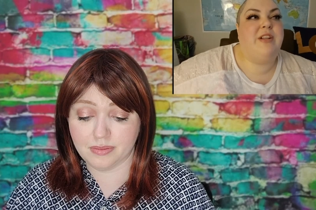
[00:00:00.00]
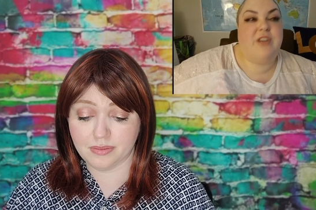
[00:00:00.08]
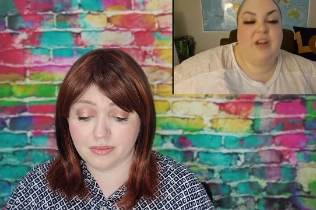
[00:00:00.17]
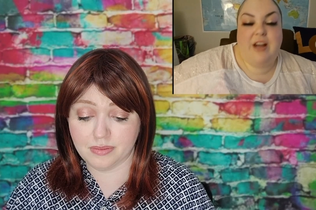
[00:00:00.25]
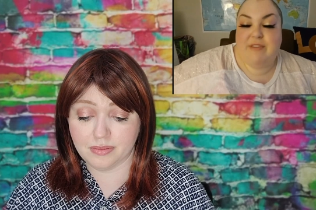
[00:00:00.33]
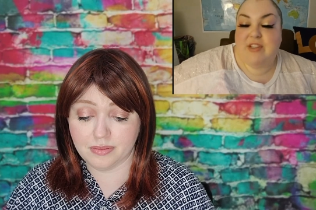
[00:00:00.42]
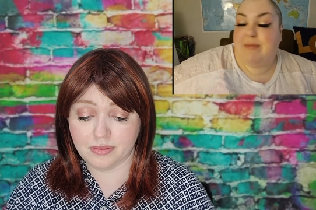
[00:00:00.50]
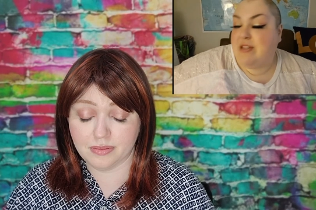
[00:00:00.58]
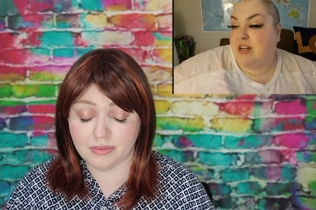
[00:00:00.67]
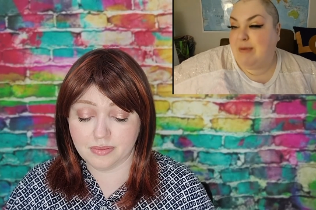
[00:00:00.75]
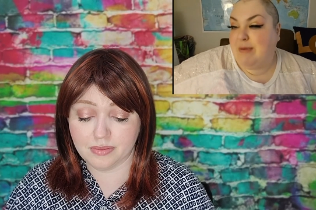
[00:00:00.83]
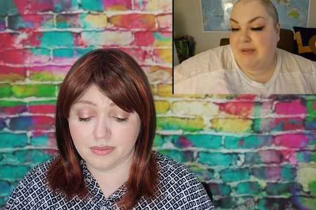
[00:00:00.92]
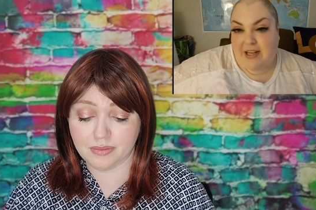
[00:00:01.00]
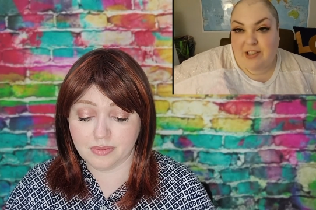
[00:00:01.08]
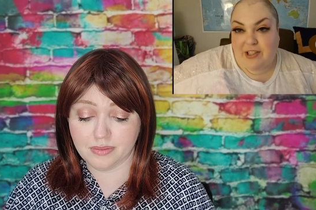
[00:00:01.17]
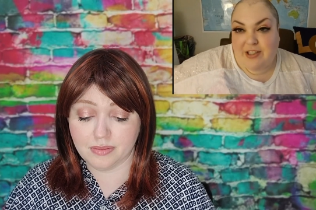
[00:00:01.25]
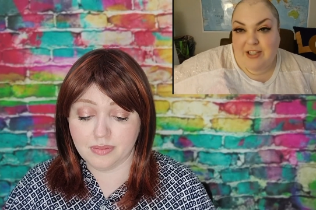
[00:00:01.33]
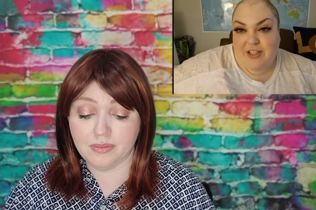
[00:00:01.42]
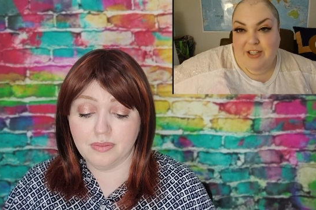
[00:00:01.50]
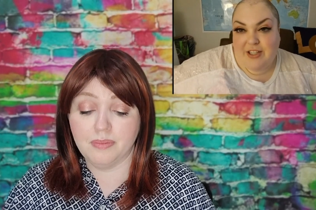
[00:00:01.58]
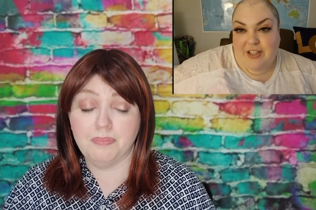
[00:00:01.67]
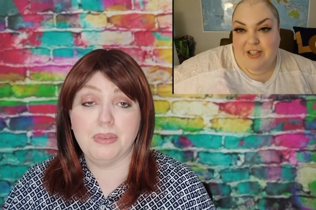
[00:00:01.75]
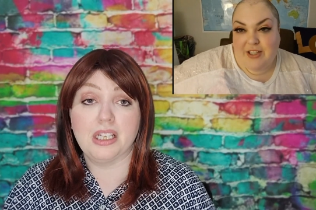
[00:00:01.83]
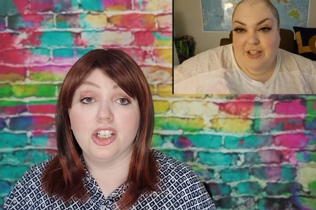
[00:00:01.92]
Speaker 1: to talk. Every time I talk about matter.
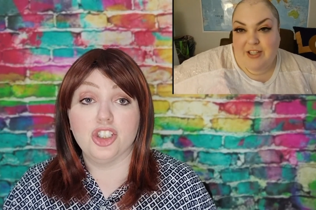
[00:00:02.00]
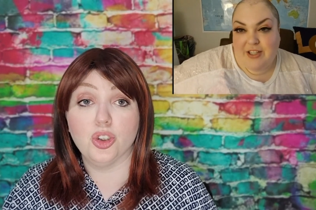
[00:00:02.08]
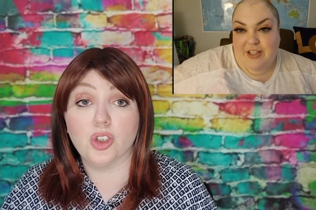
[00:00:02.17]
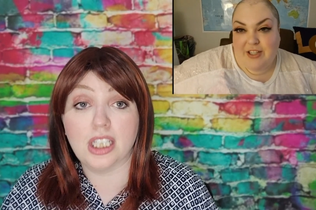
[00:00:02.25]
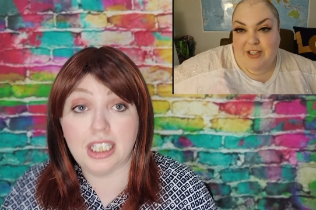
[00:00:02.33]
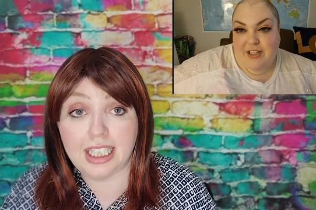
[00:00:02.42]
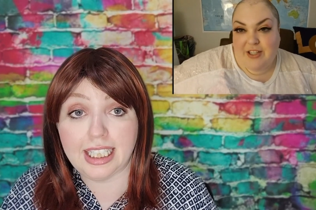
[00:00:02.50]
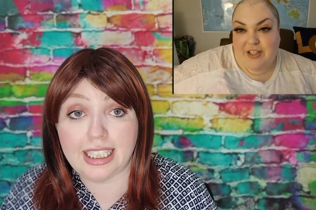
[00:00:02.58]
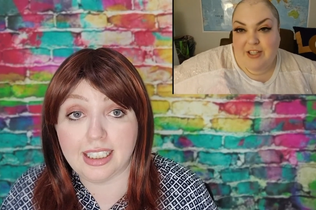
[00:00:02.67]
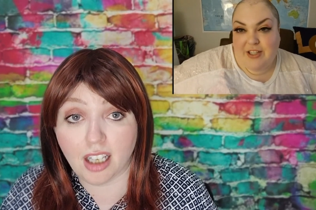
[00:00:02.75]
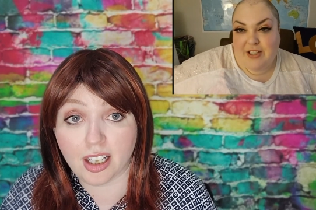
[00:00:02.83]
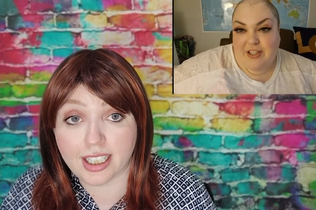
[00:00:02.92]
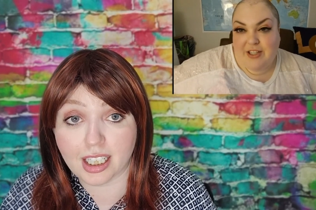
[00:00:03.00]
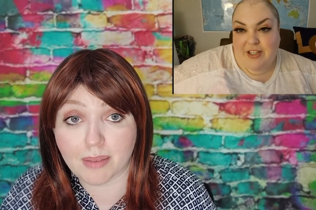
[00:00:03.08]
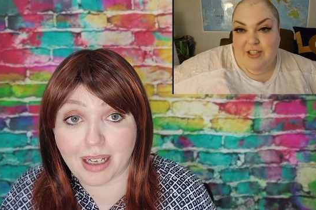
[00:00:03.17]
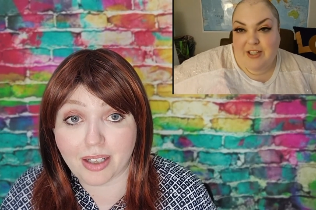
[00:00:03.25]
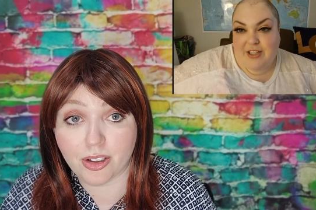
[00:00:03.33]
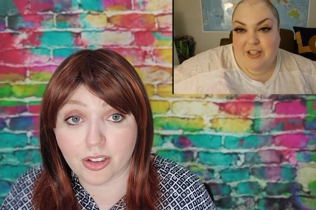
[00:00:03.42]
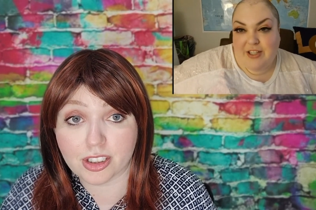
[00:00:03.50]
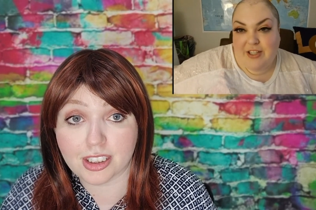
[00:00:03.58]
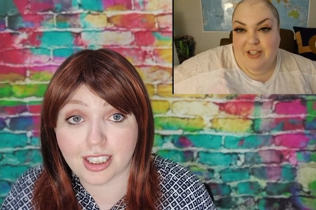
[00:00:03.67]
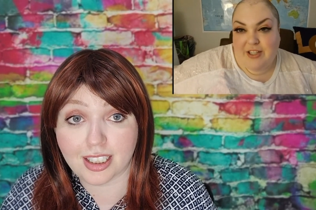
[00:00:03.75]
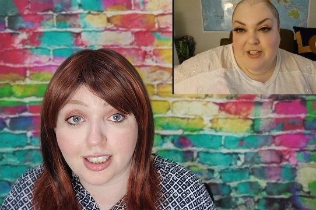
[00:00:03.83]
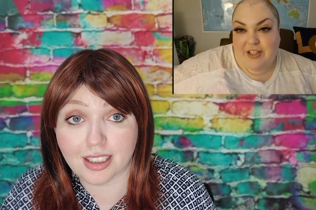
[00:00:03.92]
Speaker 2: Because you're clearly lying about not
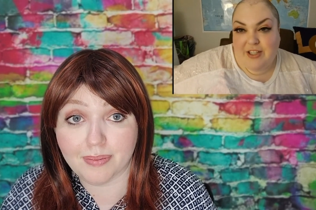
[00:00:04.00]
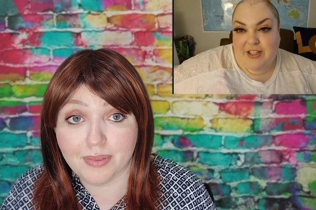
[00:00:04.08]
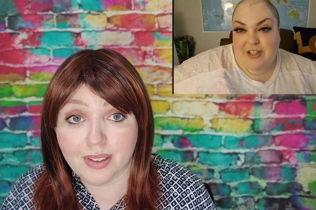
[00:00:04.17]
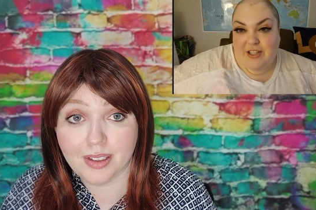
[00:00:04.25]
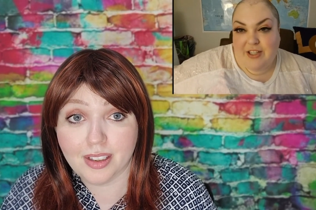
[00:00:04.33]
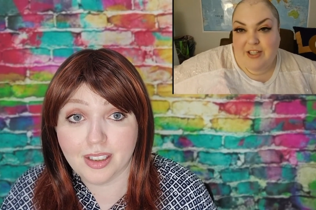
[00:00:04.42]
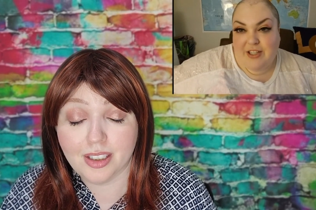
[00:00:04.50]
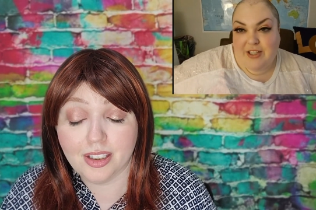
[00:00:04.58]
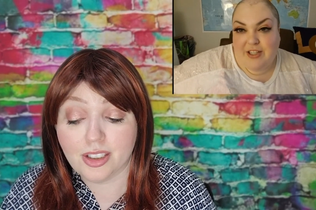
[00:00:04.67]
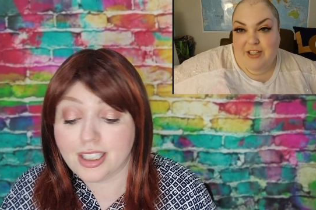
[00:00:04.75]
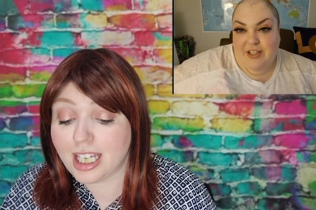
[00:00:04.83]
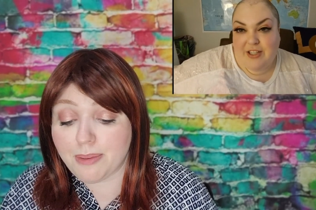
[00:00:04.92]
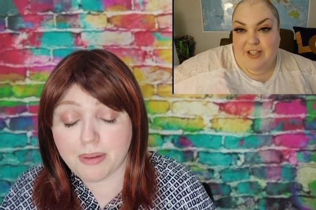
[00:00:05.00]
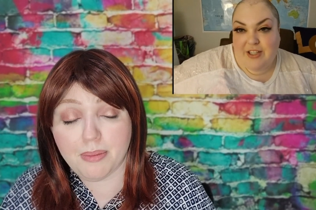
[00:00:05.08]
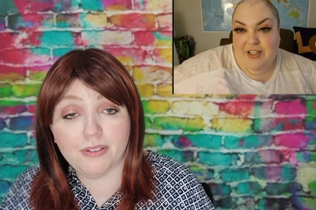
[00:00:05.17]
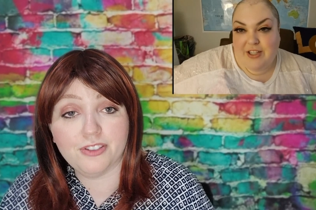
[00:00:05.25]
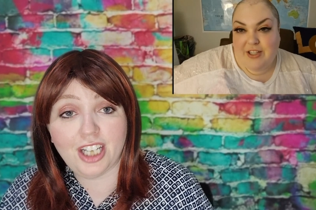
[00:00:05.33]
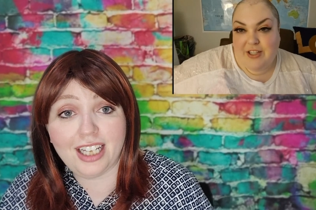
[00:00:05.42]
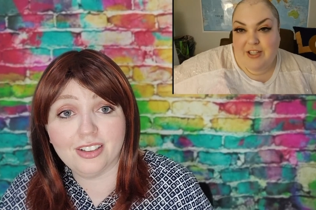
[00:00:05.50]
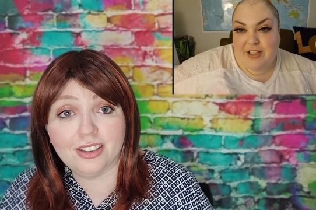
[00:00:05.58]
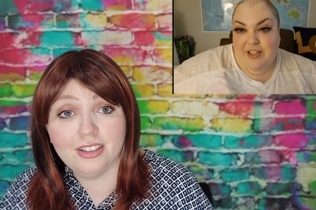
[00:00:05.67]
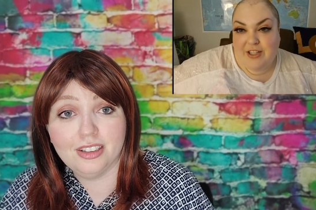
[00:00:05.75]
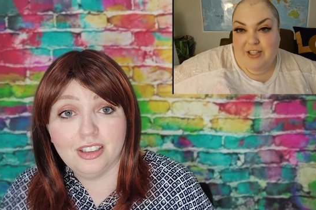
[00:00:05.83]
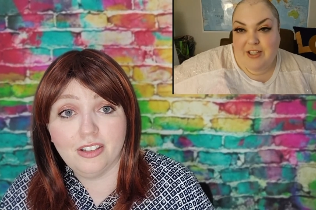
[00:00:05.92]
seeing him keep him off
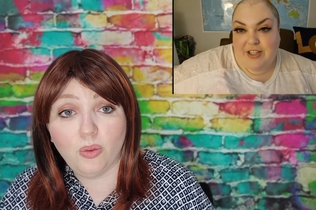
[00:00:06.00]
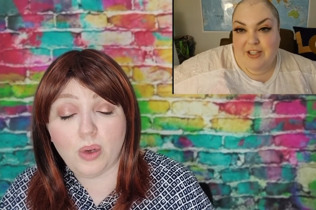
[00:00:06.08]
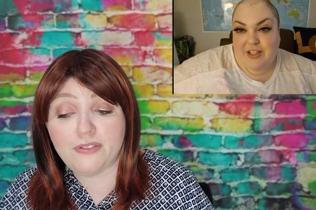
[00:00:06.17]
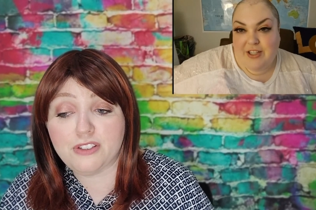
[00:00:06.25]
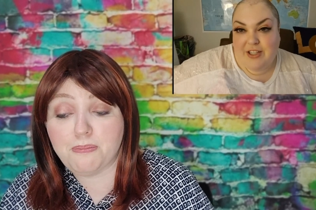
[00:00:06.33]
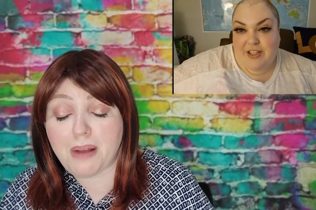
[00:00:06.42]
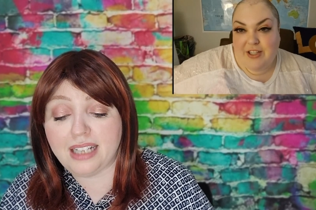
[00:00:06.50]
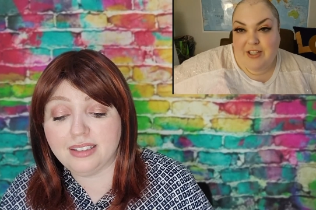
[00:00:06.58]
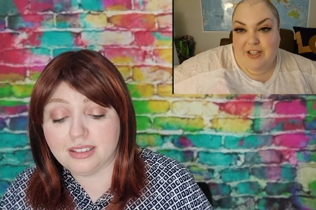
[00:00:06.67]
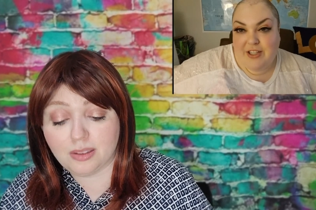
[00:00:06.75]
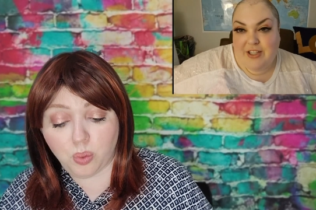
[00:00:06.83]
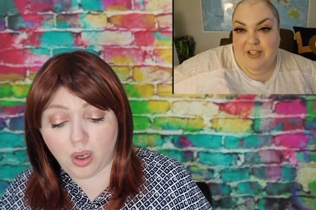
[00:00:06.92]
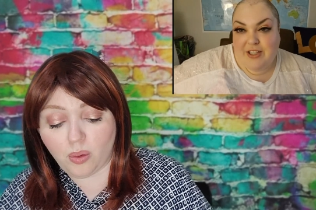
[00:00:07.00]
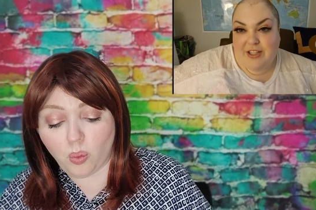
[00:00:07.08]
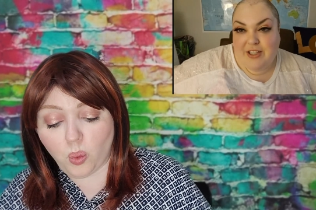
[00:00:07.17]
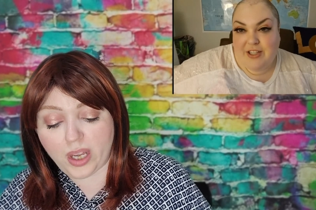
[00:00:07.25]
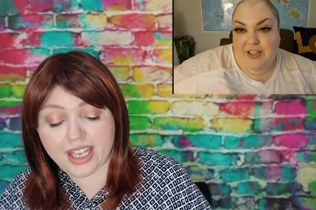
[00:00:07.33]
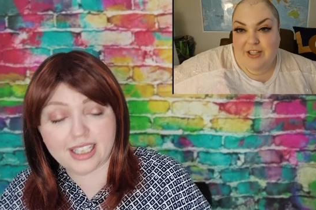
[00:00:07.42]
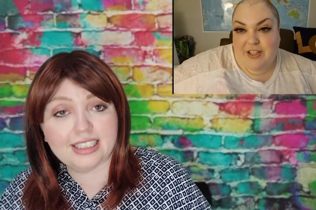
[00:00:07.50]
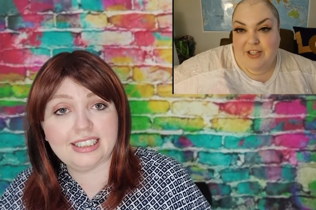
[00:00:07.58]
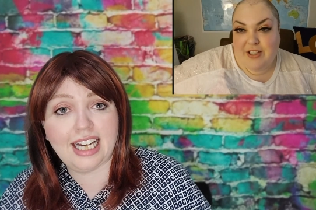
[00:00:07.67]
channel. We've spent, what, weeks